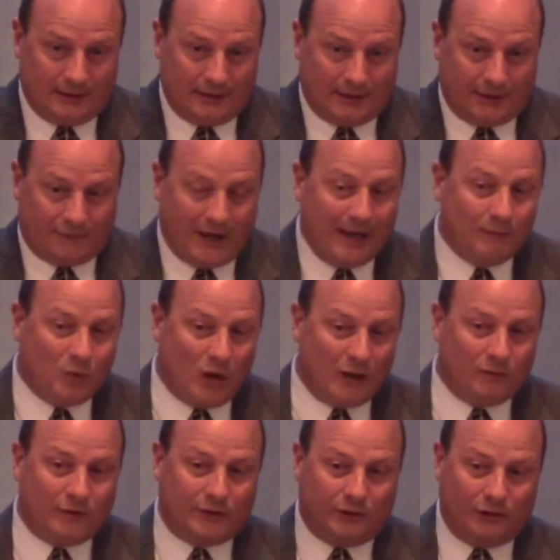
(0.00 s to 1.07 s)
If I'm
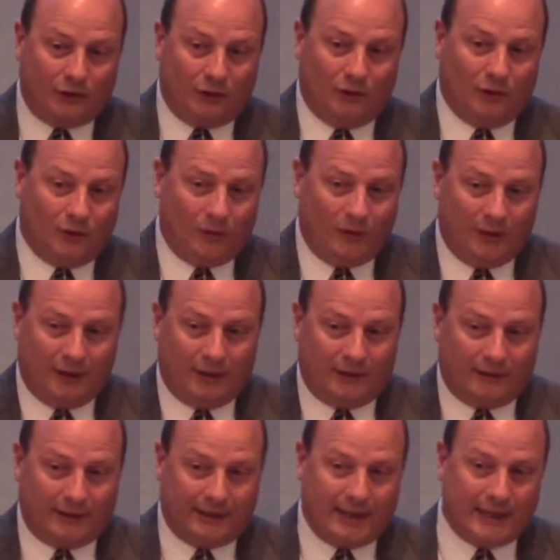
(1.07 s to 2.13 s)
one with you,
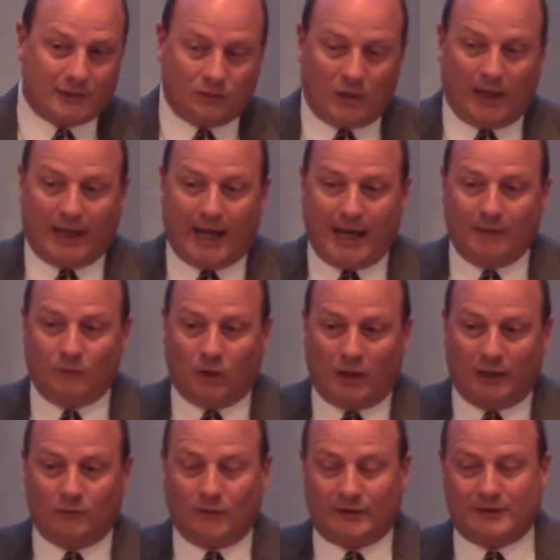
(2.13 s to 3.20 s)
then guess what? I'm
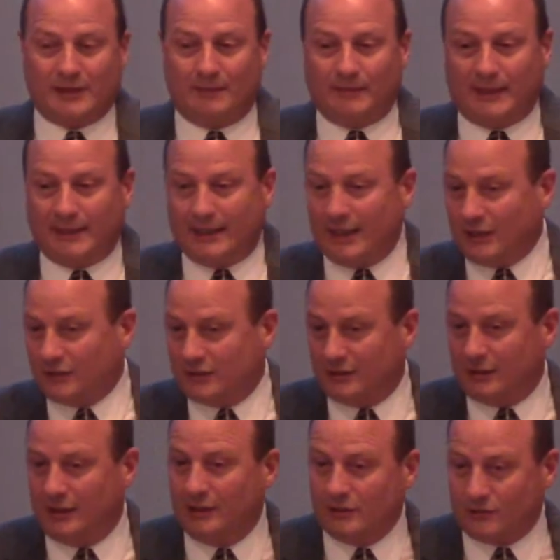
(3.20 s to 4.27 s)
one with somebody else
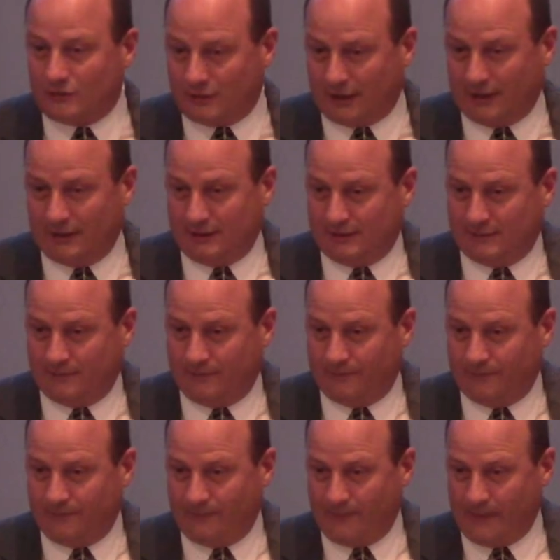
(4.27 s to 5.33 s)
in history.
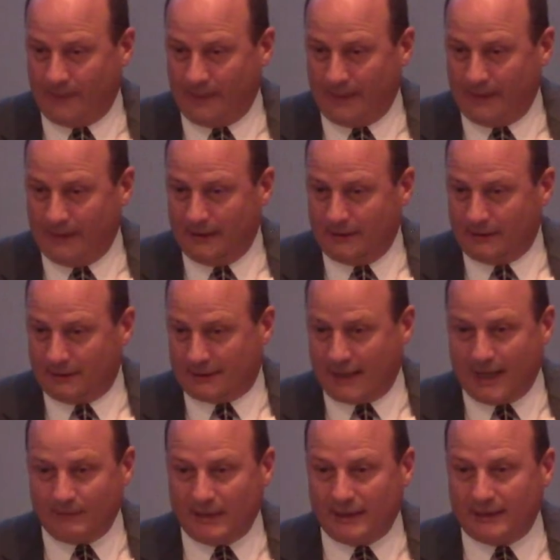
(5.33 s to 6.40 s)
Does
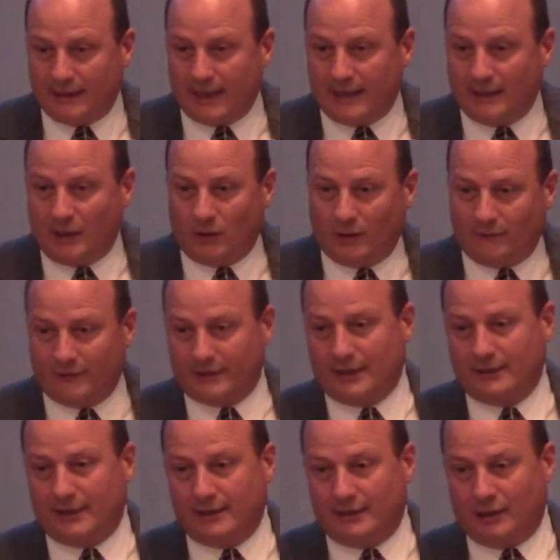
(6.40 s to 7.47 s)
that mean that I know
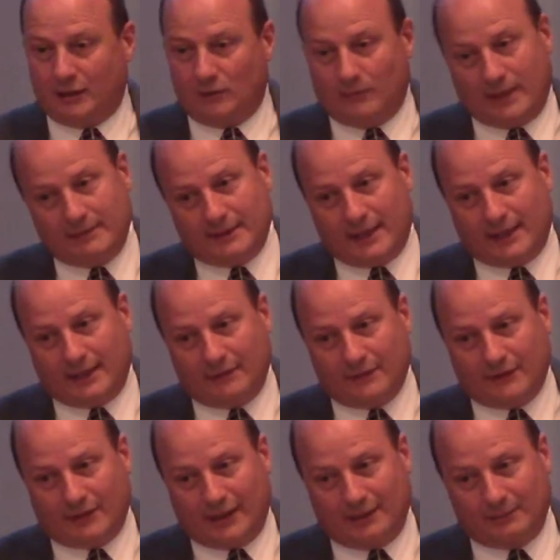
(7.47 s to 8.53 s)
everything they know? Maybe not
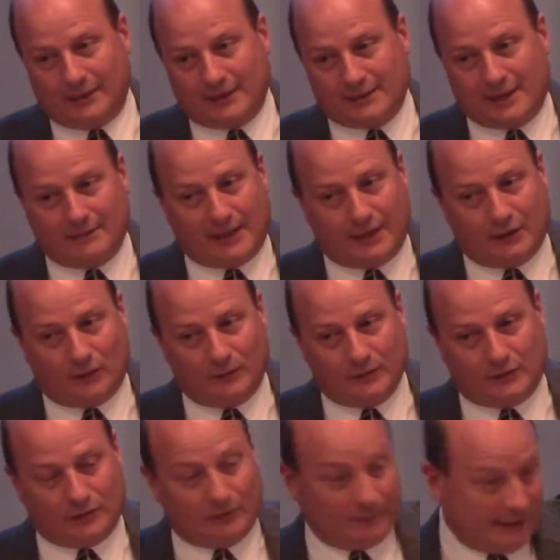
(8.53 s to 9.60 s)
everything because I'm not
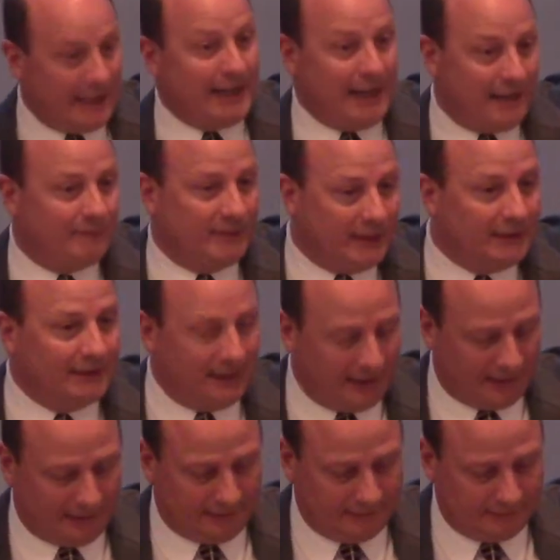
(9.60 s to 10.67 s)
open to it, but I have been there.